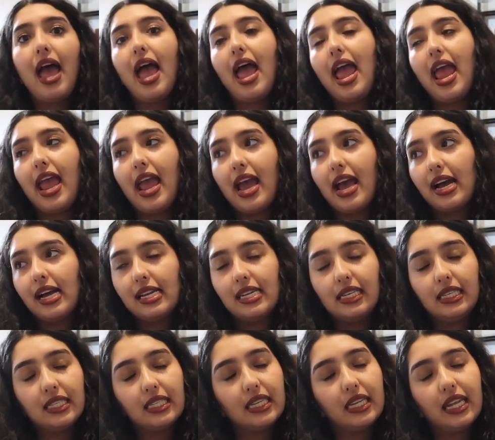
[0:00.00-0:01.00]

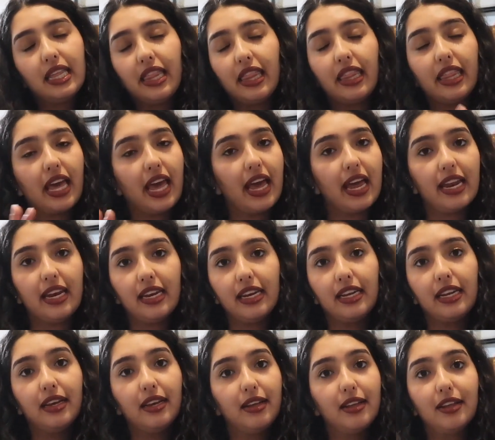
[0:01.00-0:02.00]
And
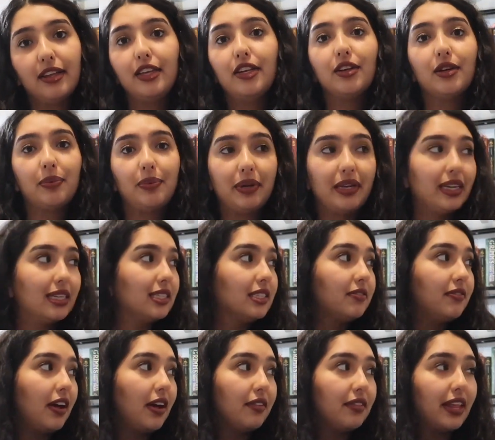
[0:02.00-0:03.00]
then Europeans
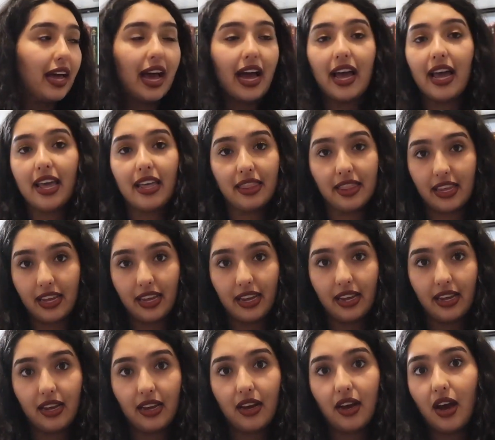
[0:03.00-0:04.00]
found that and
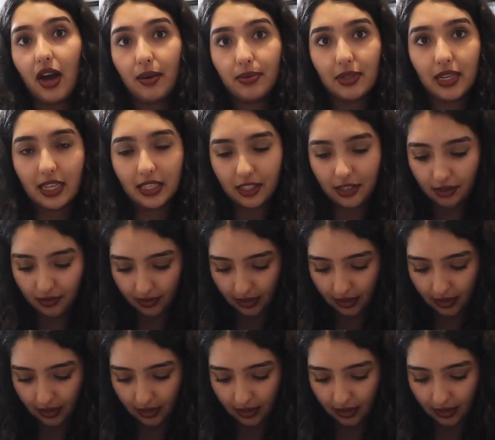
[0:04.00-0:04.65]
they obsessed over